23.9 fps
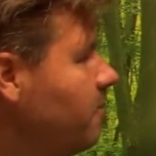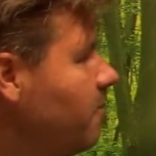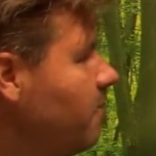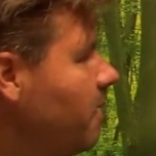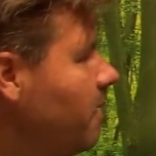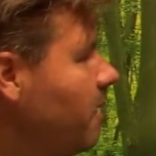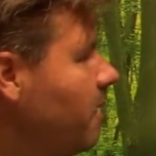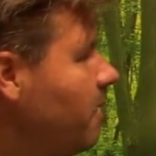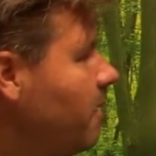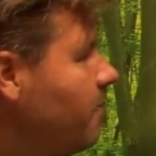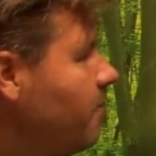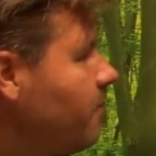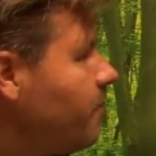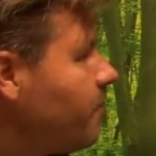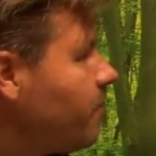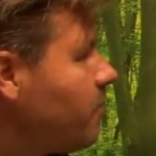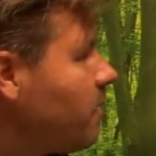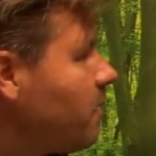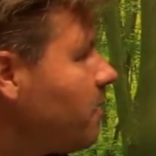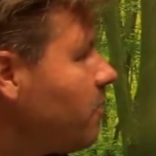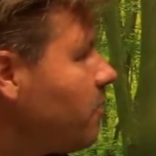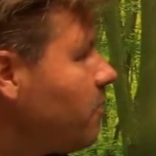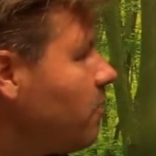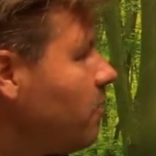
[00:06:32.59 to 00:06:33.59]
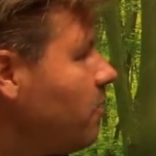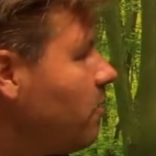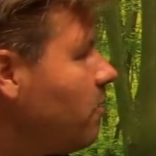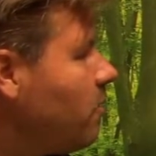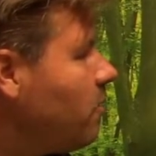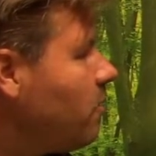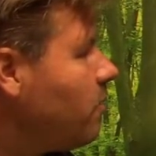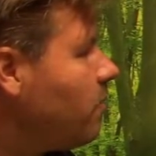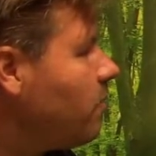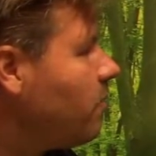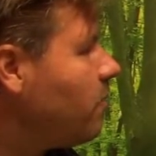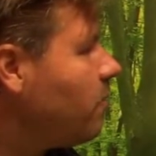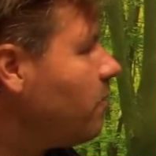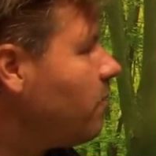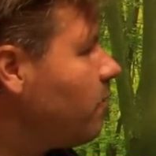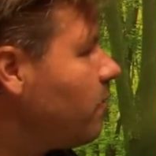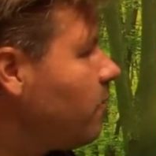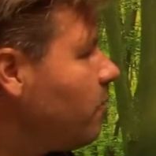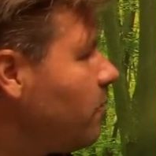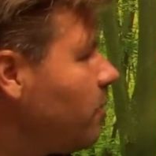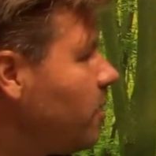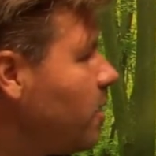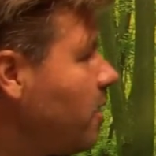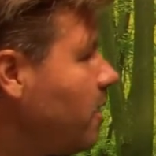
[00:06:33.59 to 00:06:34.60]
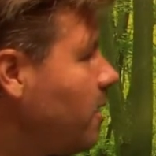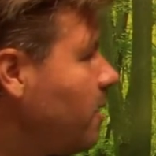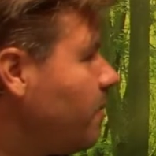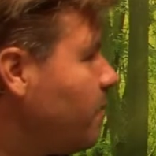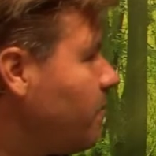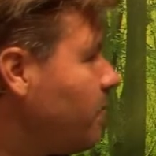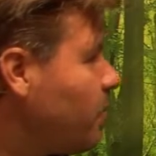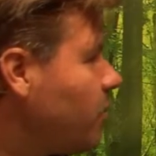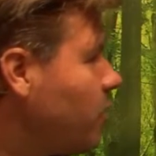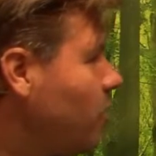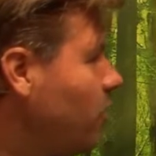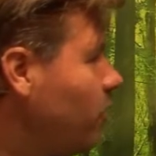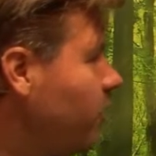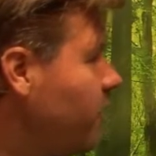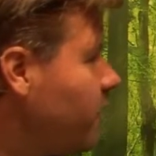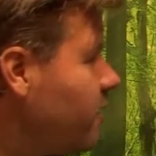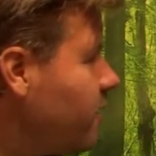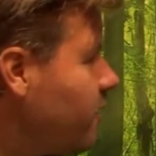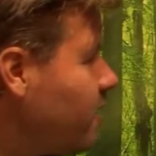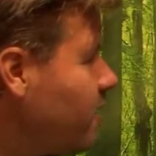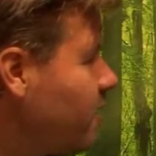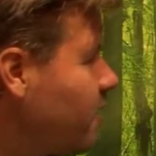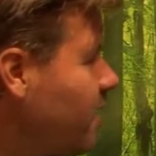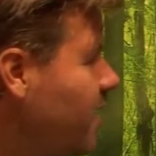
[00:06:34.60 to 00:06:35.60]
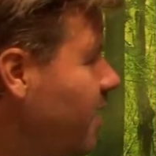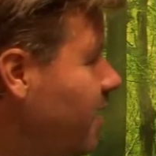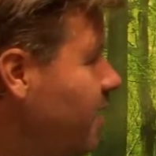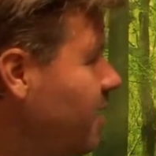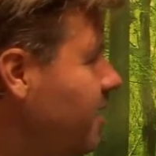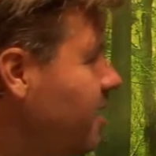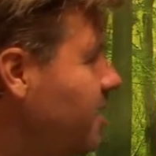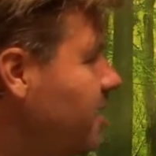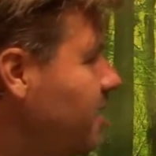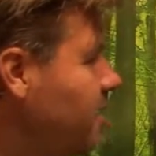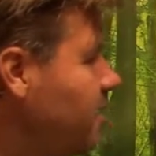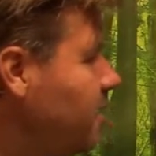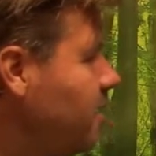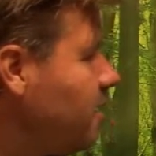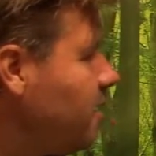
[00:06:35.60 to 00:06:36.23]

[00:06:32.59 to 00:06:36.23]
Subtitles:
Cholecystokinin,